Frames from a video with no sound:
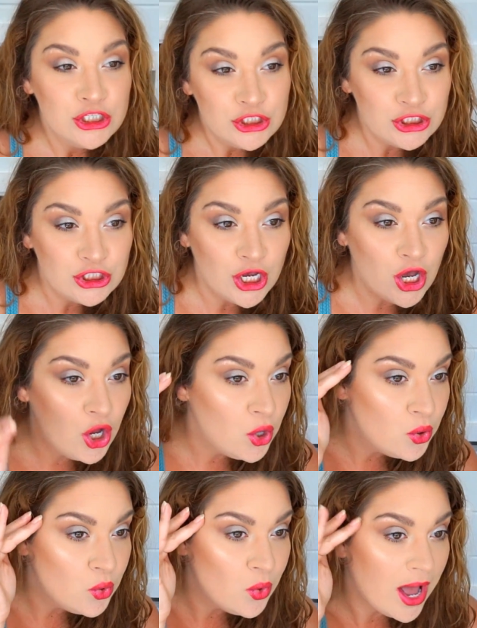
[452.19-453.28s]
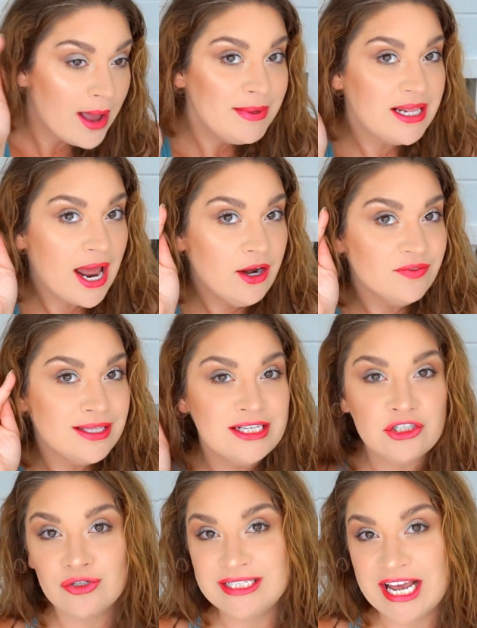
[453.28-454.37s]
So, I mean, I don't think
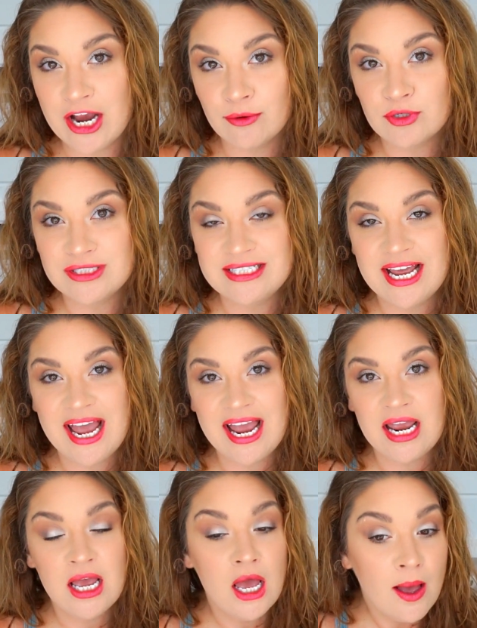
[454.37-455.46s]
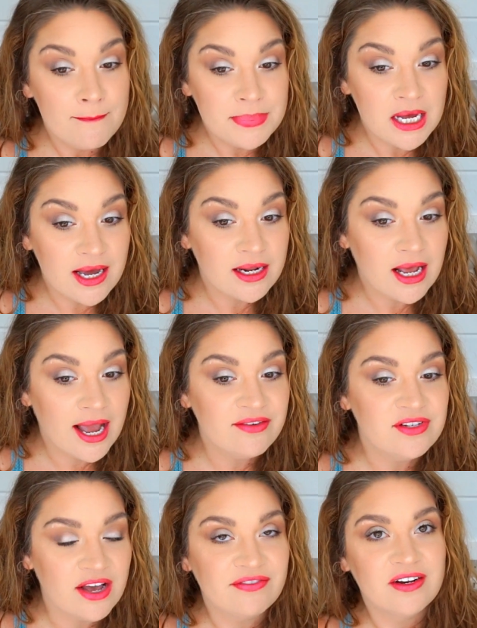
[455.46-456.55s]
these look terrible today, but I've
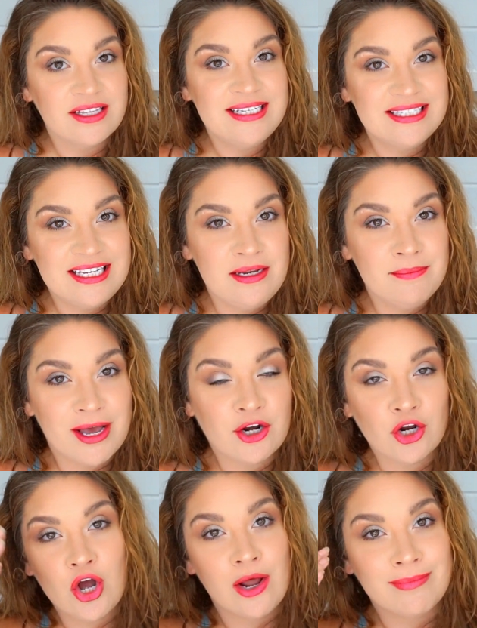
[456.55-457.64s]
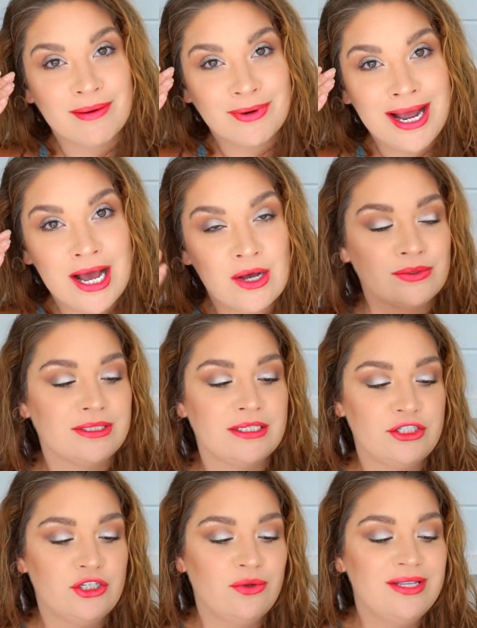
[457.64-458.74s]
definitely seen better on my brows.
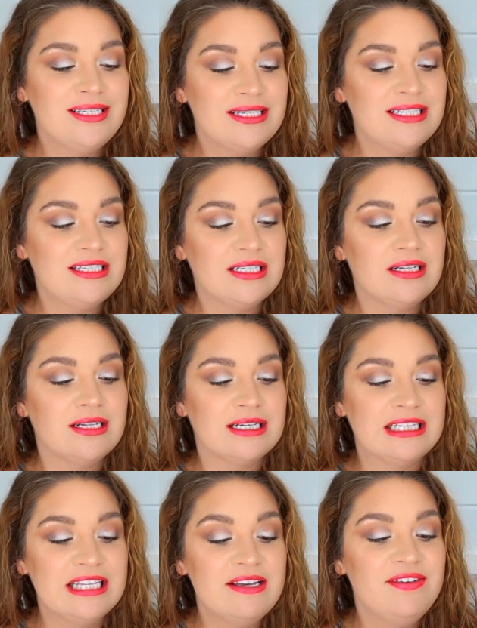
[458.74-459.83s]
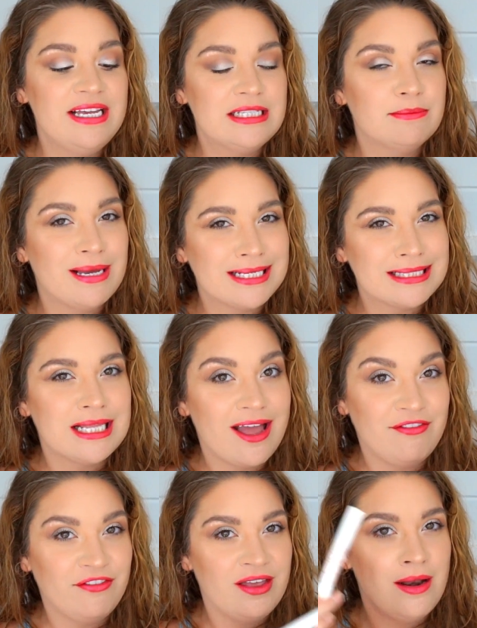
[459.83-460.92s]
So this is still living its best
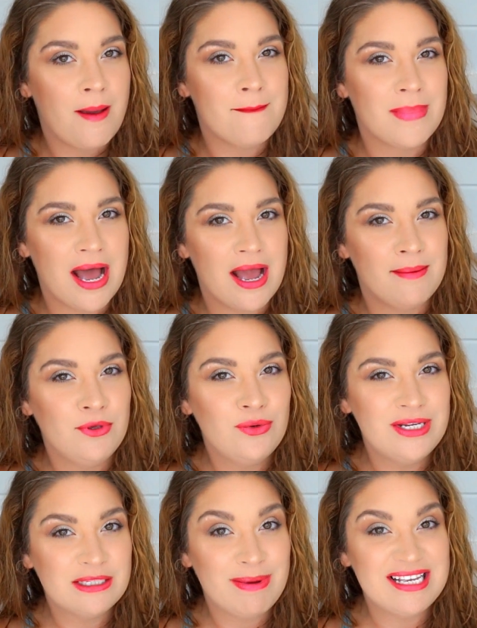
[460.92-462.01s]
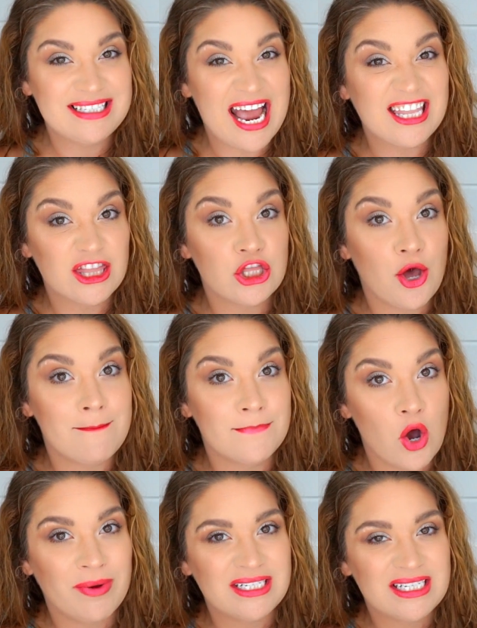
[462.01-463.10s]
life in my beauty space at the
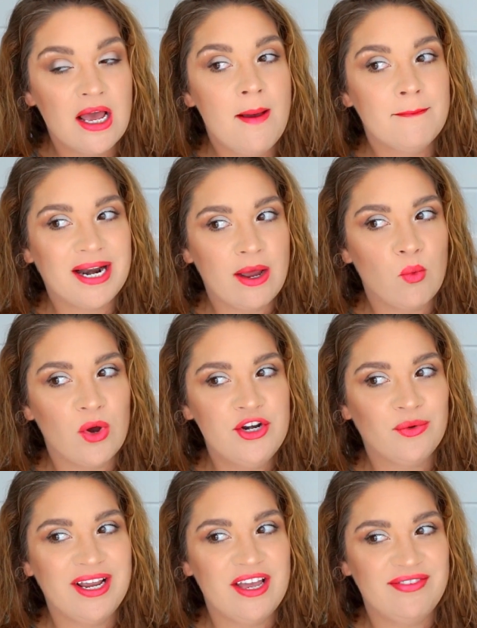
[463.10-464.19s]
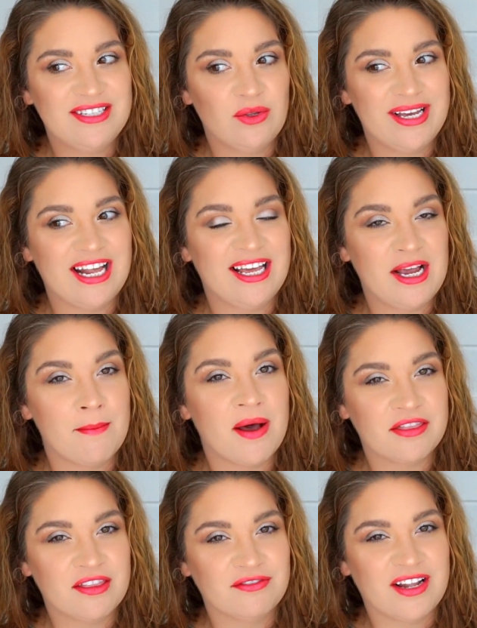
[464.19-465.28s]
moment. But I'm wondering if it's only got like a
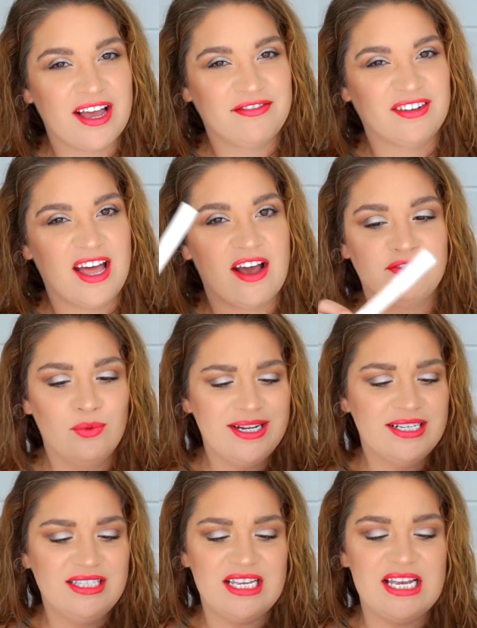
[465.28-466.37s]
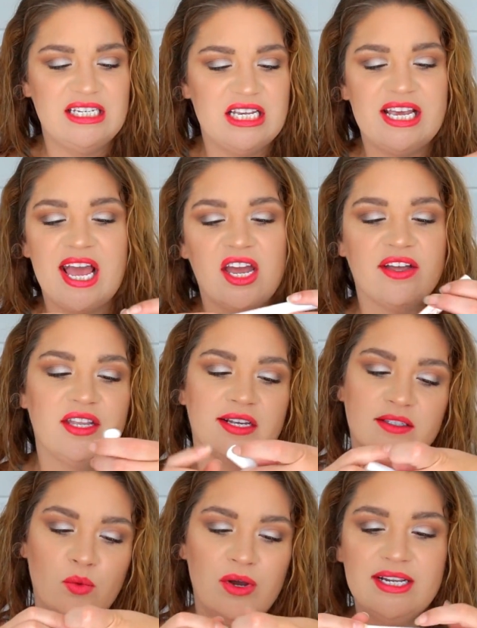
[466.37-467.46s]
month of life left. What is the ETA on
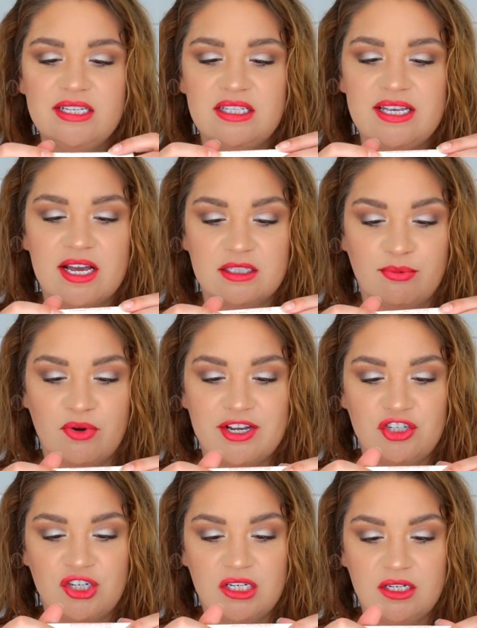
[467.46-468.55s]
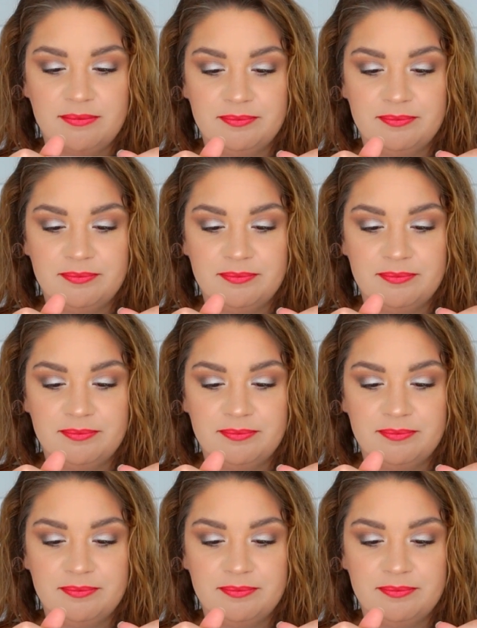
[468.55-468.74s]
this? What is the expiration?